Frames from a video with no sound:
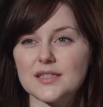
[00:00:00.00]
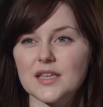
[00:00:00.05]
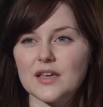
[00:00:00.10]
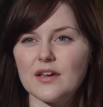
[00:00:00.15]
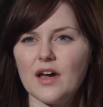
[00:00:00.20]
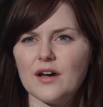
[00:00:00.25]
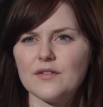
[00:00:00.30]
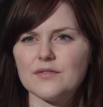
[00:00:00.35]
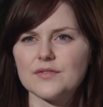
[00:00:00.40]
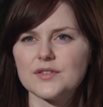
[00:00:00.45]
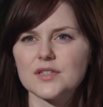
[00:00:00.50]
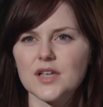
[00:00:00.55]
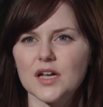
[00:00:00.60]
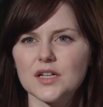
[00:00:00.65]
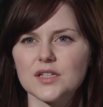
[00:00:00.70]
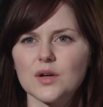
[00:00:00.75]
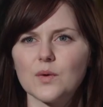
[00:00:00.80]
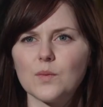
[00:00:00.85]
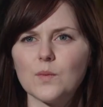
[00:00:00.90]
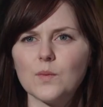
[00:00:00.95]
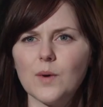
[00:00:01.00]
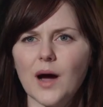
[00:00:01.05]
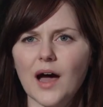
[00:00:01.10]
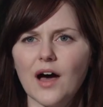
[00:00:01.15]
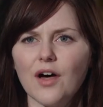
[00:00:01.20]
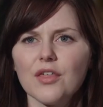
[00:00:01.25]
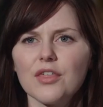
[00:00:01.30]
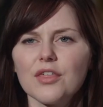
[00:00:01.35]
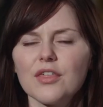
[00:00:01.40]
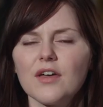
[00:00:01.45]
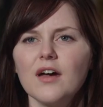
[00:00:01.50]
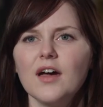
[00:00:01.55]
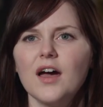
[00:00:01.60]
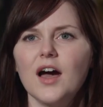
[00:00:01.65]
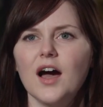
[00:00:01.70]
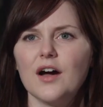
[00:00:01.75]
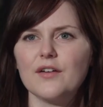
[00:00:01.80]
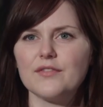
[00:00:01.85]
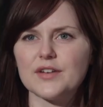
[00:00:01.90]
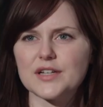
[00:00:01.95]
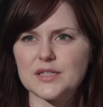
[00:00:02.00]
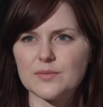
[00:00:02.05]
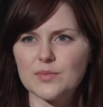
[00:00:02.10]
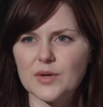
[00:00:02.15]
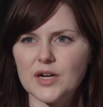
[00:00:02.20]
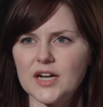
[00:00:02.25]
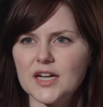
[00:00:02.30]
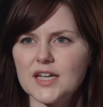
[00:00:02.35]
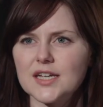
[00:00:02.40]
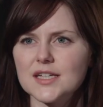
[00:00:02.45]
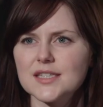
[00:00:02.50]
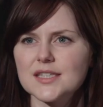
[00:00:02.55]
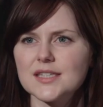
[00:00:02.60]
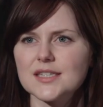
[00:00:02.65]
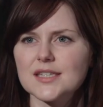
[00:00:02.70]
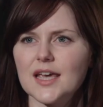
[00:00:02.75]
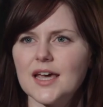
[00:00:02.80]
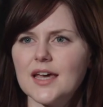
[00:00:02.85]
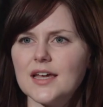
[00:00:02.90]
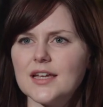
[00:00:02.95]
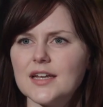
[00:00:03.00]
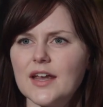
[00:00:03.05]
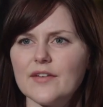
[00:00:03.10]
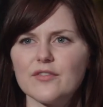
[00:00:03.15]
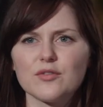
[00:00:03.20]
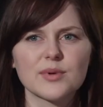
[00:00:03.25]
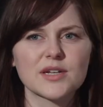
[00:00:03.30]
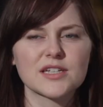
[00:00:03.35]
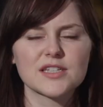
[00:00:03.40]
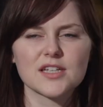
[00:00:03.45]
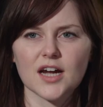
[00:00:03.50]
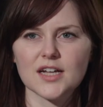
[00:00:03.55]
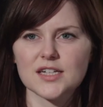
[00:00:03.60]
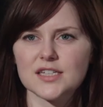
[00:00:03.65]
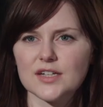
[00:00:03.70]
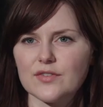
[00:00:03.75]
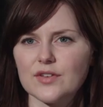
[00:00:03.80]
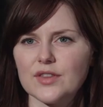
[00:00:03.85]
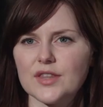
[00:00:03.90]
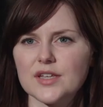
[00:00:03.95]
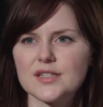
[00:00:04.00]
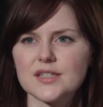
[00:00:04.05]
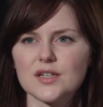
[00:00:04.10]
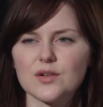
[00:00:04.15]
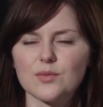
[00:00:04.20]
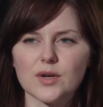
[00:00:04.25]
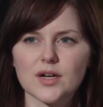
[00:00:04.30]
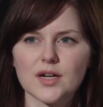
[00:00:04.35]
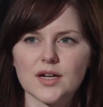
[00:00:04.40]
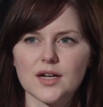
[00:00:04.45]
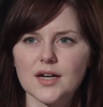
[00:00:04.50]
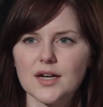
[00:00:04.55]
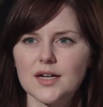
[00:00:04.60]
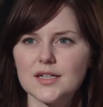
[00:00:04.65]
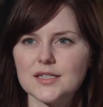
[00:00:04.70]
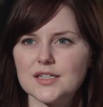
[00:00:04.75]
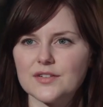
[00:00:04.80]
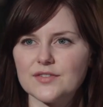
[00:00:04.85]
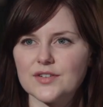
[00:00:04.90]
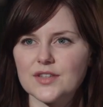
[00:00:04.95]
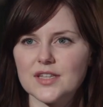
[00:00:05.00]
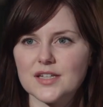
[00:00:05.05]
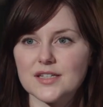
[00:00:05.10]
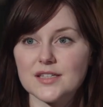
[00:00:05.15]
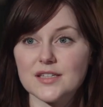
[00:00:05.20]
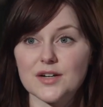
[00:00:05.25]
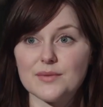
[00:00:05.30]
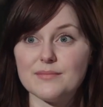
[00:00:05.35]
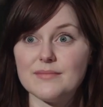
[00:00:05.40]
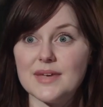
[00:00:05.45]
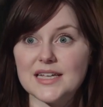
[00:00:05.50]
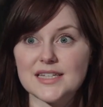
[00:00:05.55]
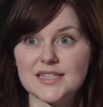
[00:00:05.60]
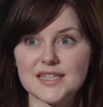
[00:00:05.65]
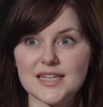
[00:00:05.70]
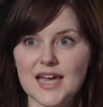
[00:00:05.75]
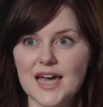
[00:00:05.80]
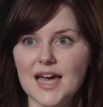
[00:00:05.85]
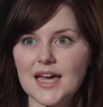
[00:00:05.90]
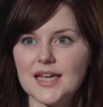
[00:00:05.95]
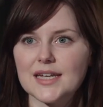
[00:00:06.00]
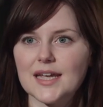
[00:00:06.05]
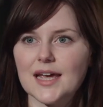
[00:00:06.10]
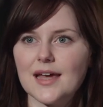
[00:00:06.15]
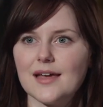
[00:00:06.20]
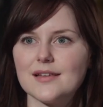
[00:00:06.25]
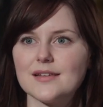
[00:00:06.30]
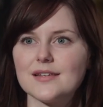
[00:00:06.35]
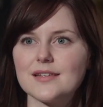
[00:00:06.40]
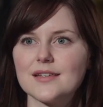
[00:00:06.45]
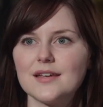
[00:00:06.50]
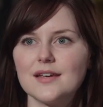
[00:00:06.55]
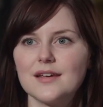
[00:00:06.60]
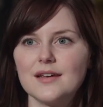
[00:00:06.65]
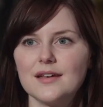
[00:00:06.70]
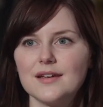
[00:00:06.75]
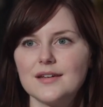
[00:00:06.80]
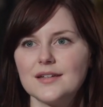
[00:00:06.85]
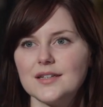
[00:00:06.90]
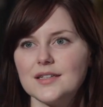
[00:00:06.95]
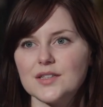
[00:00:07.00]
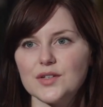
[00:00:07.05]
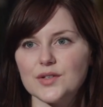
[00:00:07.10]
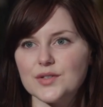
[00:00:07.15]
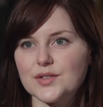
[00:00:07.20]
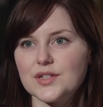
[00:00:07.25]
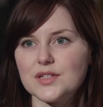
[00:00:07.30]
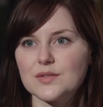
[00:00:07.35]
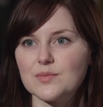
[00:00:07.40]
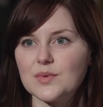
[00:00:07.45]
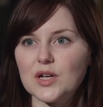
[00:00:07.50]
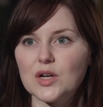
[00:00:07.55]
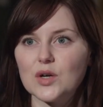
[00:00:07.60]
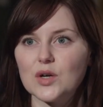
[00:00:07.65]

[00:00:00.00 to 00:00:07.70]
they have such a wealth of experience, and everybody's got different things they're working on, different things they're amazing at. And so it's just been